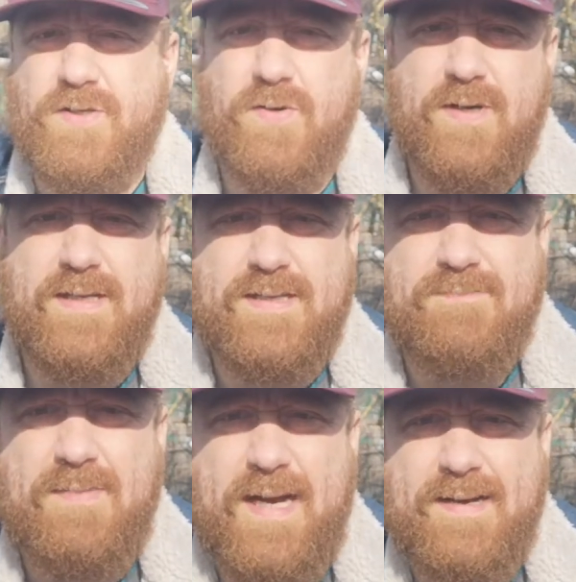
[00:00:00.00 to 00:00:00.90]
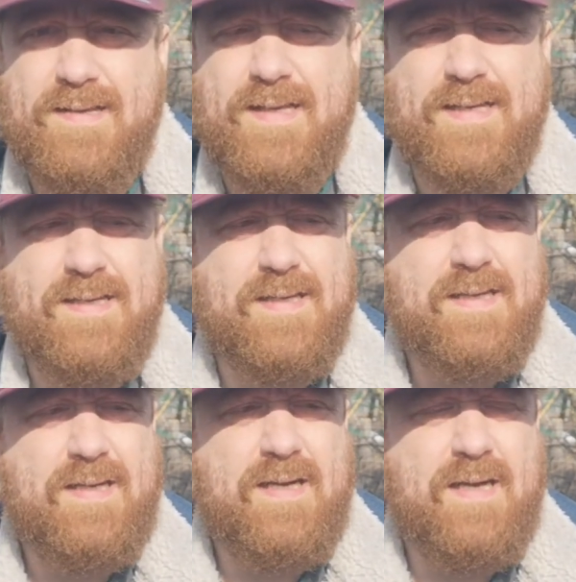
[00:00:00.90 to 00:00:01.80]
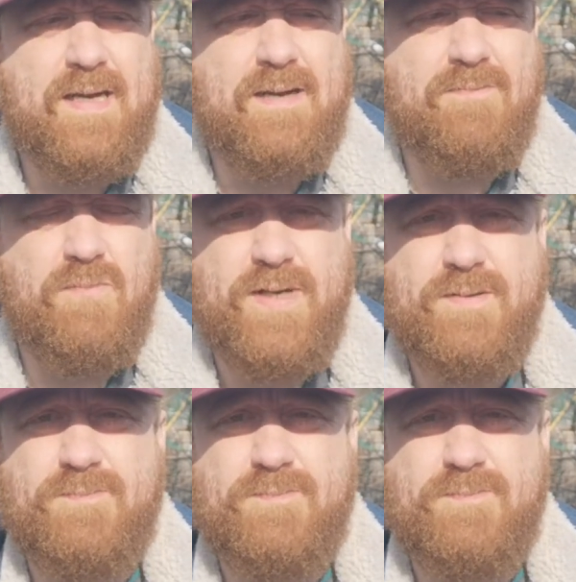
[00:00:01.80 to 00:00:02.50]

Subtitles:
the soil is the main thing, which